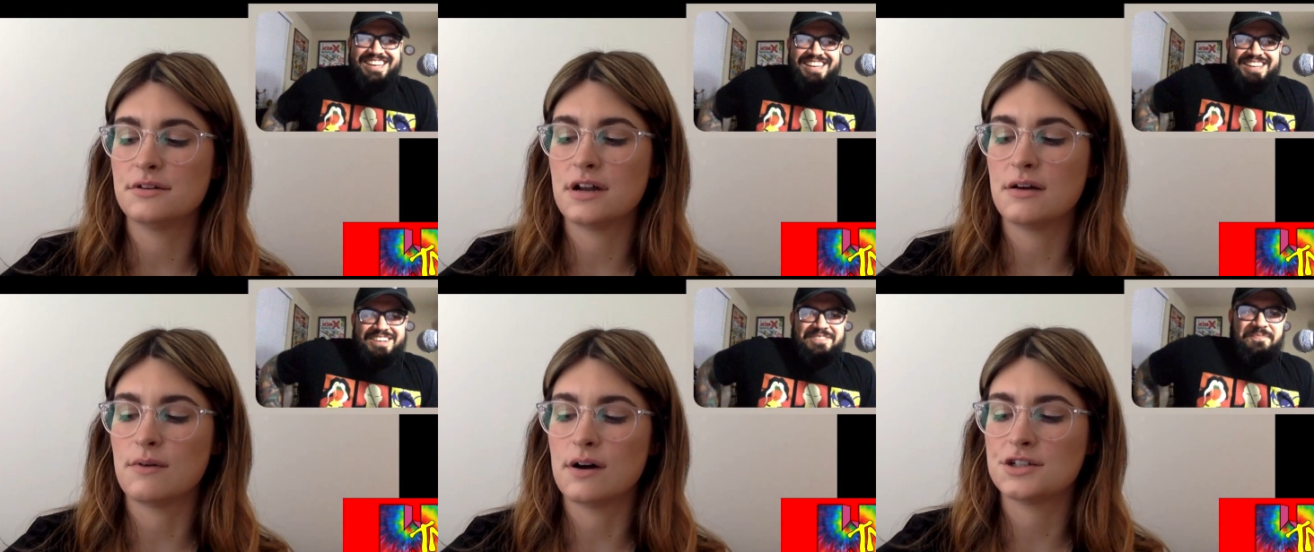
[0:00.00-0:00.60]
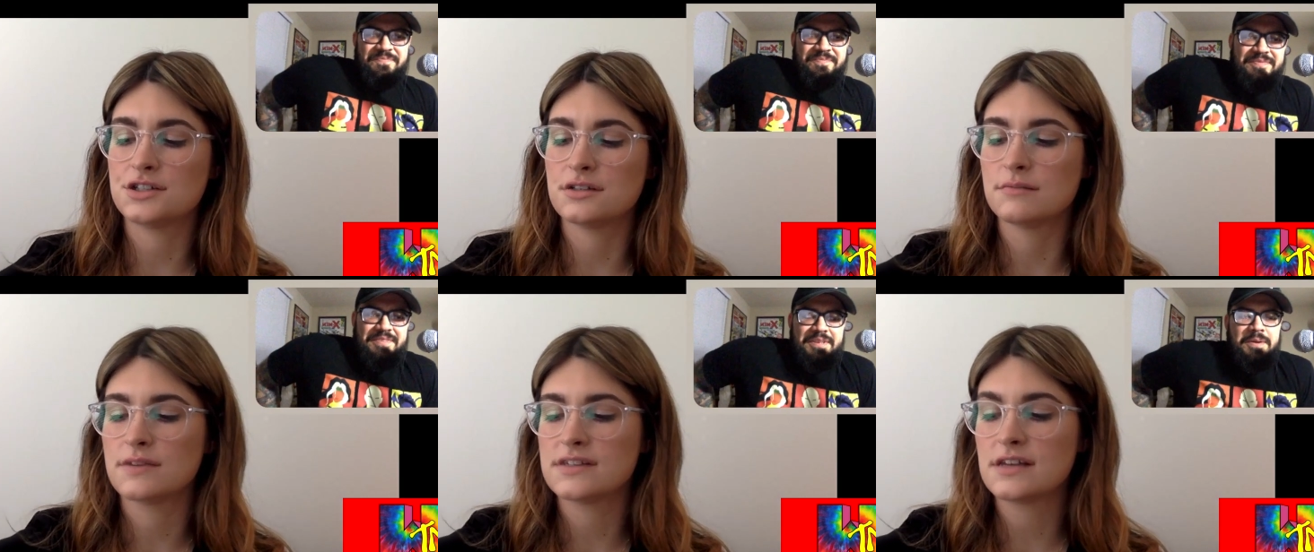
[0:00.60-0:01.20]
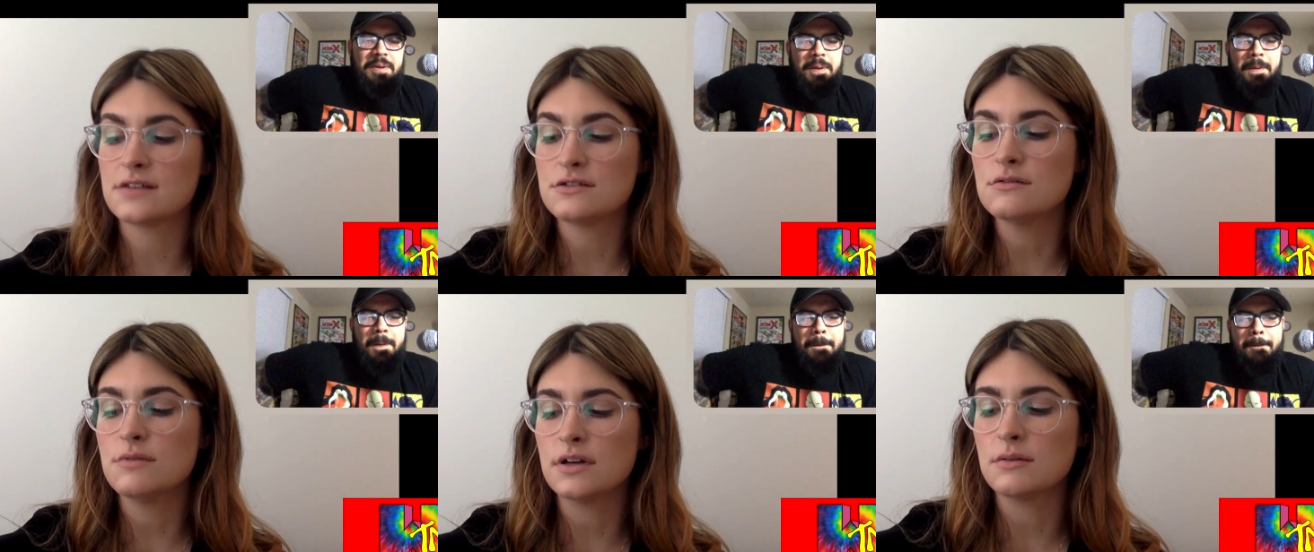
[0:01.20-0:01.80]
Speaker 1: yeah. to you when I watch them because
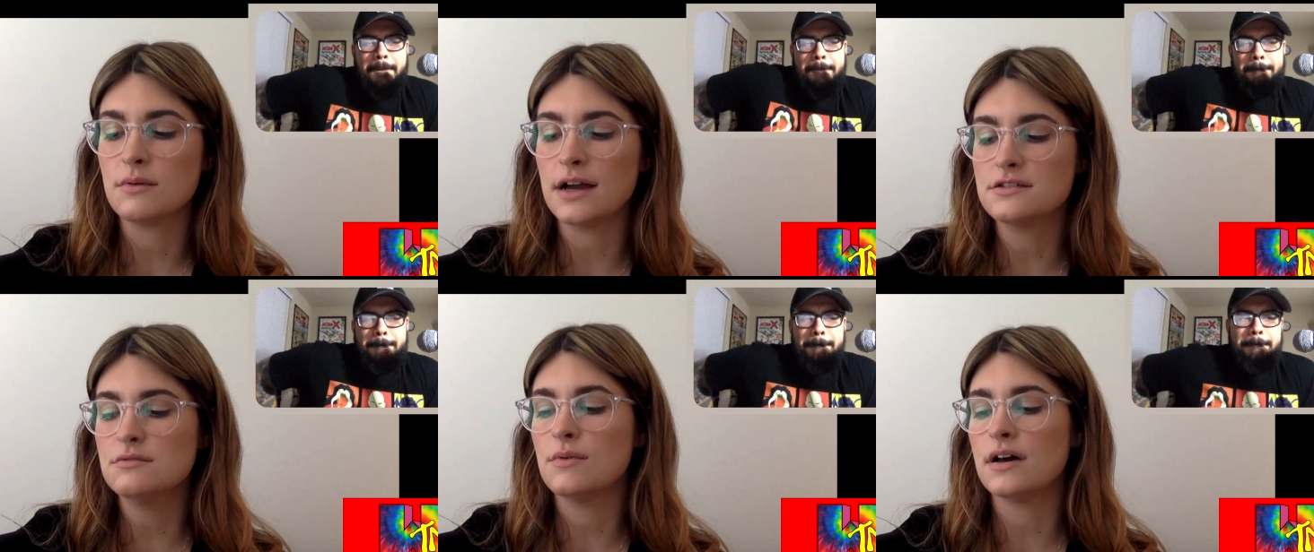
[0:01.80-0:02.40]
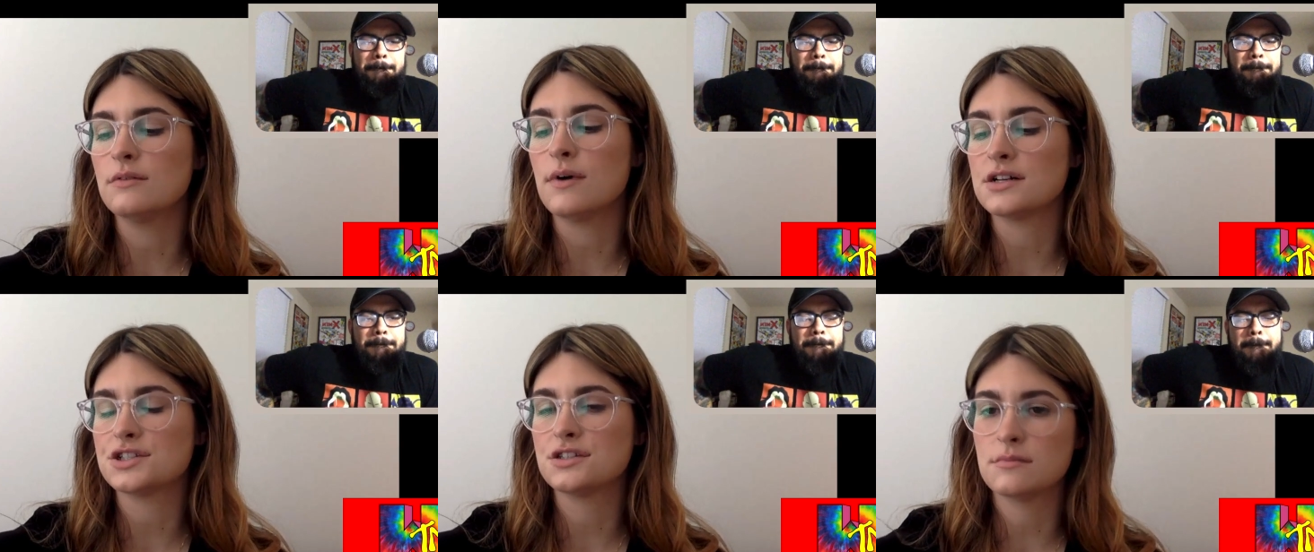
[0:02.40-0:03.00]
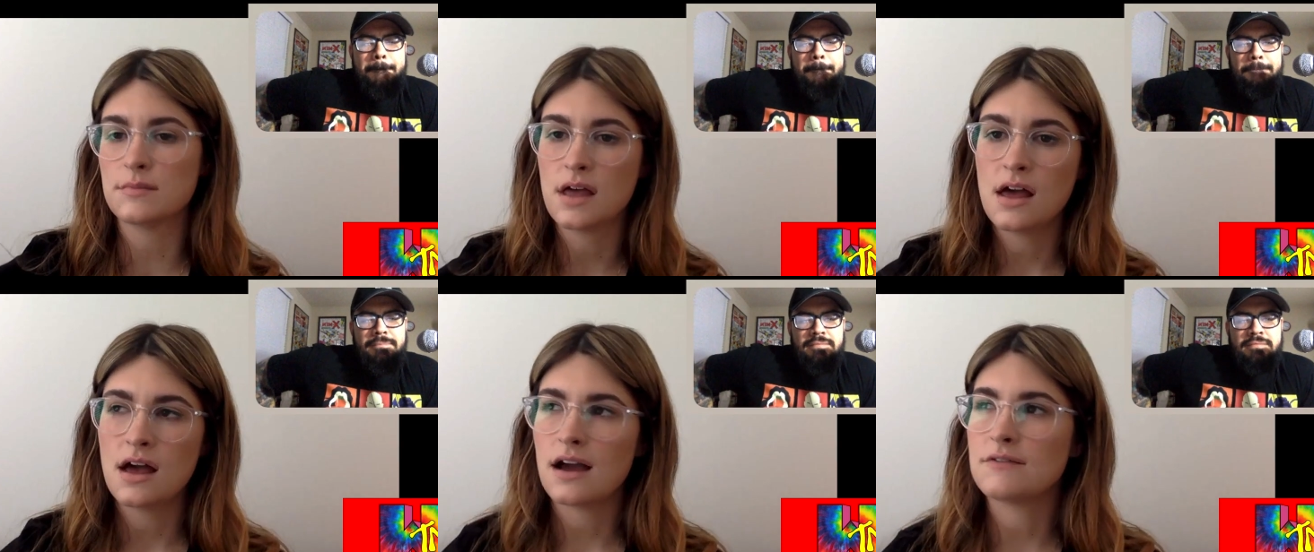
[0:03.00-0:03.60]
I do want to. I do want to watch them.
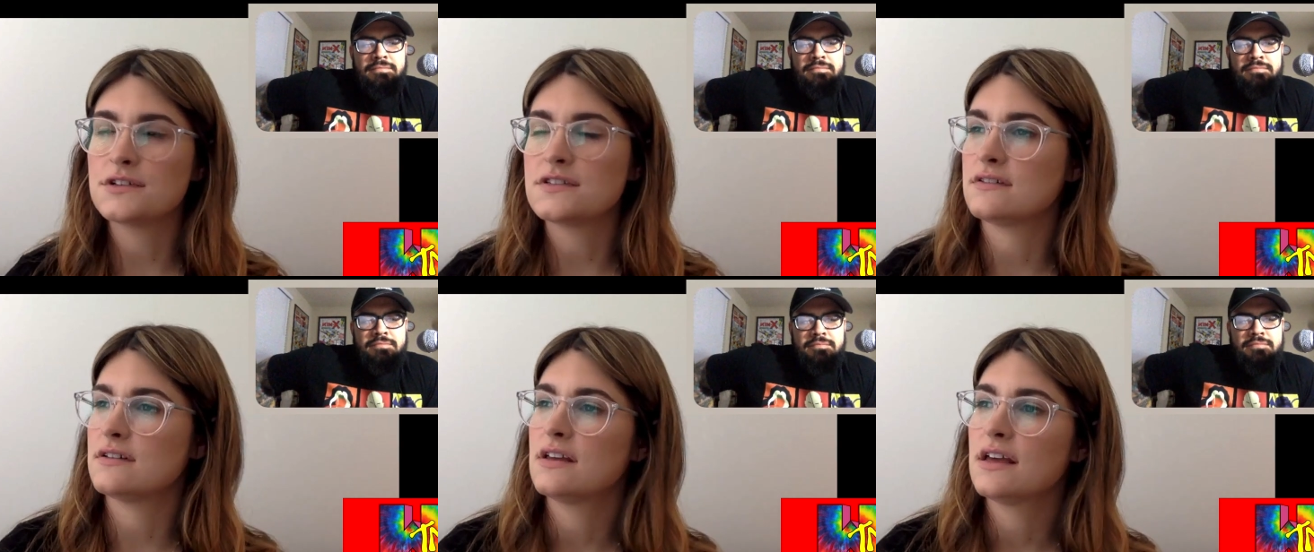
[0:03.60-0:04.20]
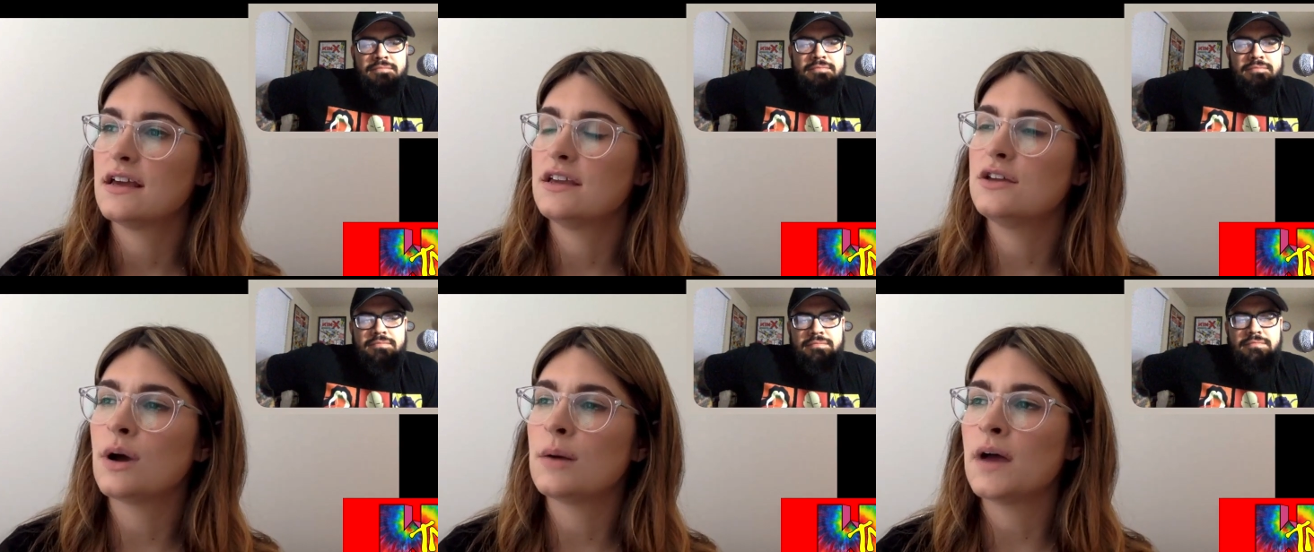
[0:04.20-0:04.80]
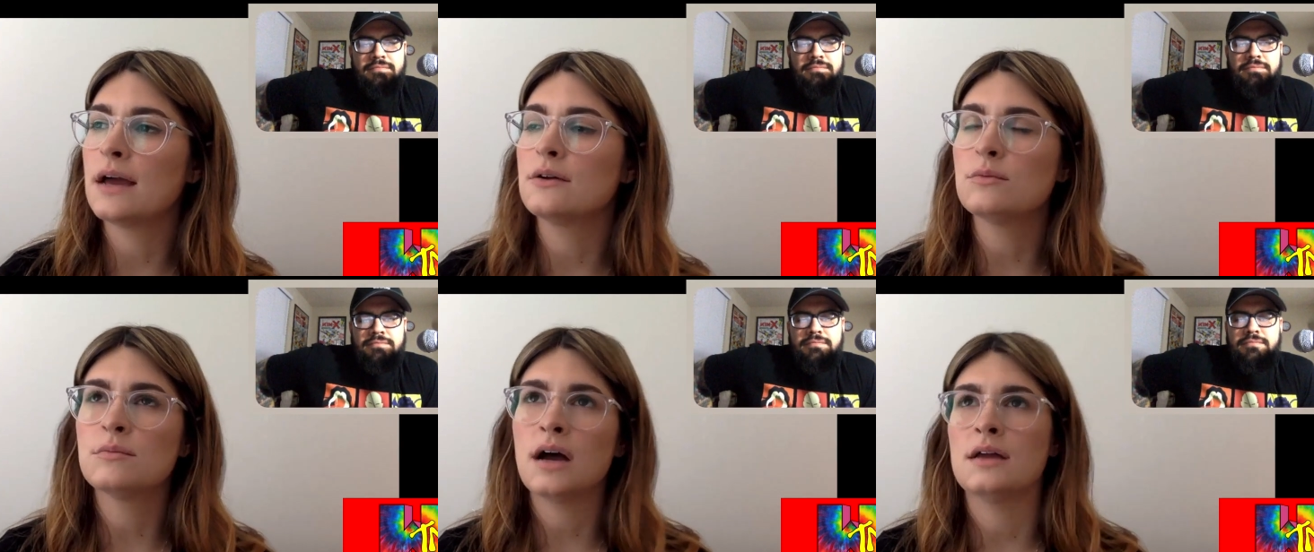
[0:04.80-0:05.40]
I'm just, you know, I'm. I
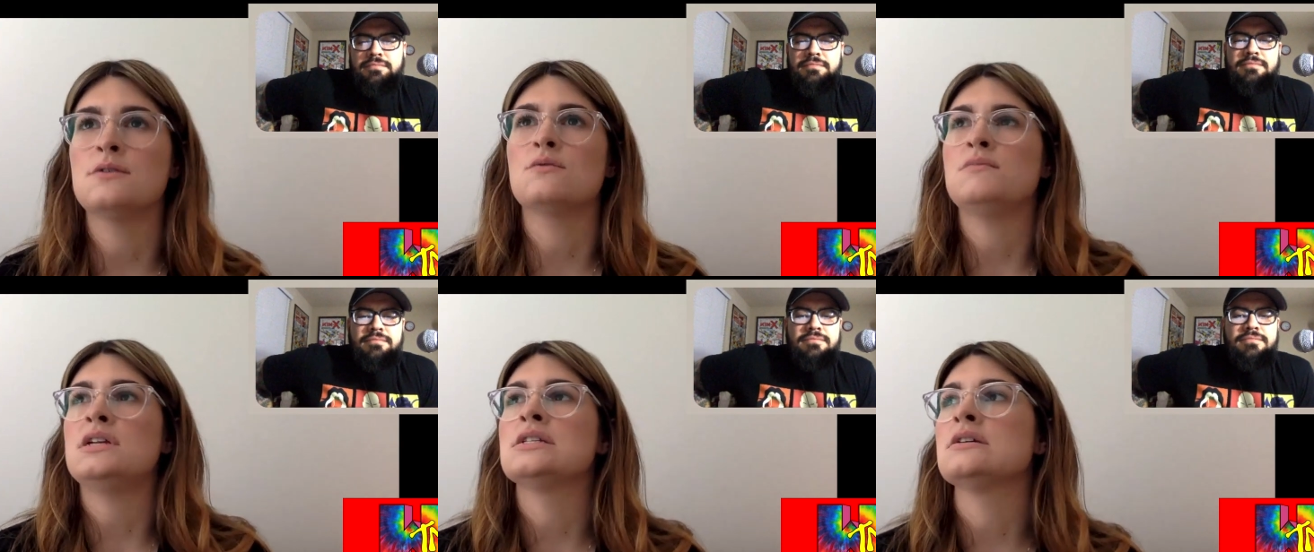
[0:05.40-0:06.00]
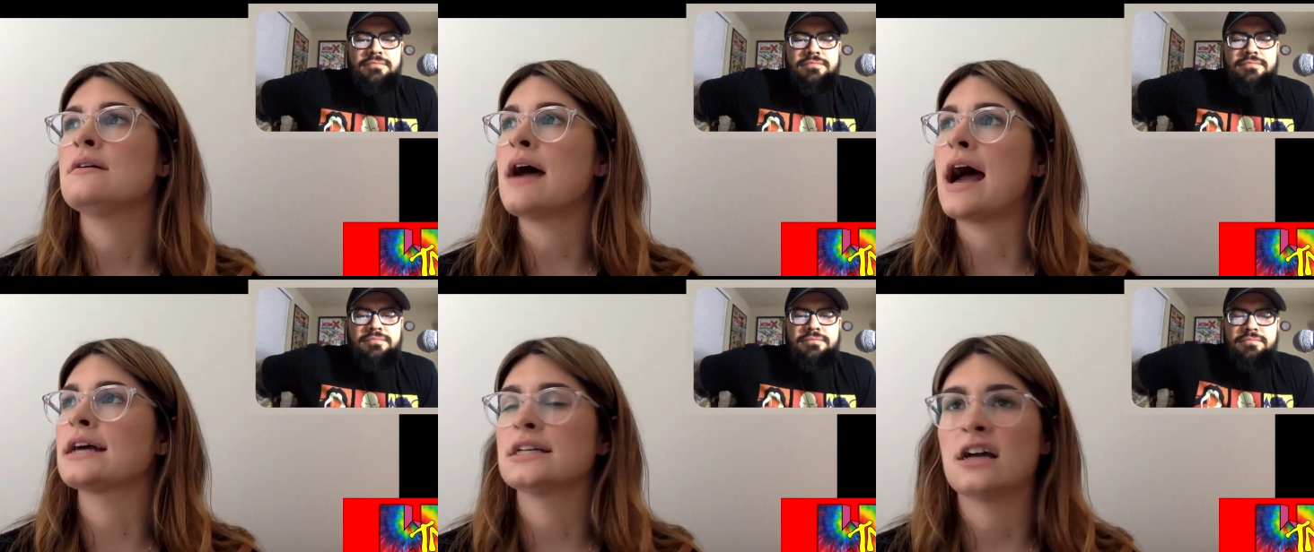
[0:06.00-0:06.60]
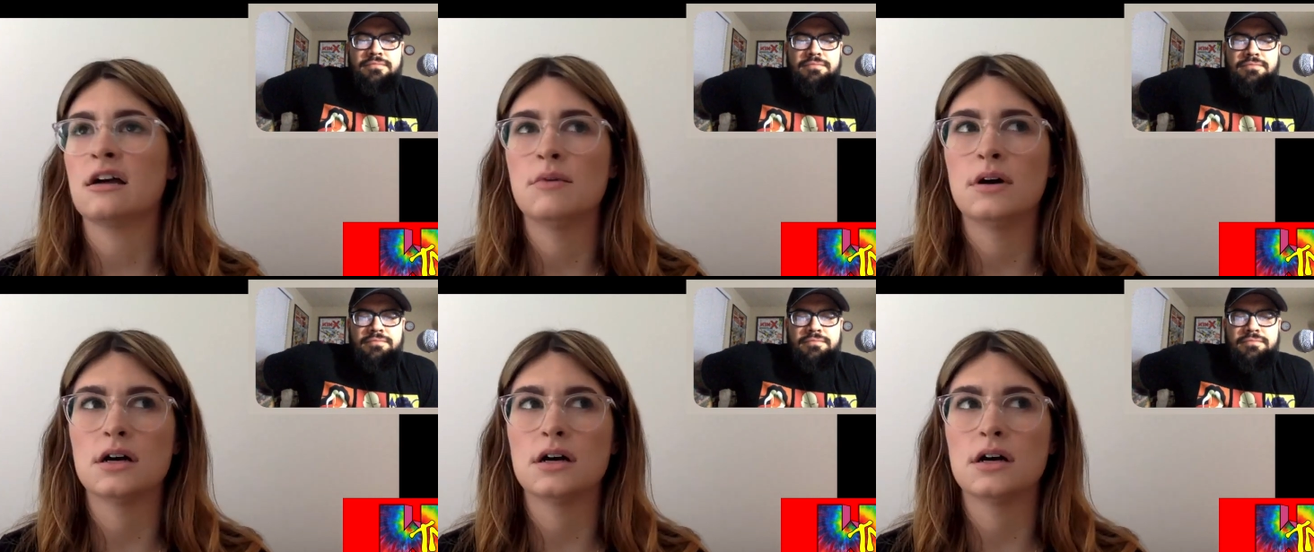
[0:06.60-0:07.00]
don't. I don't mean to act like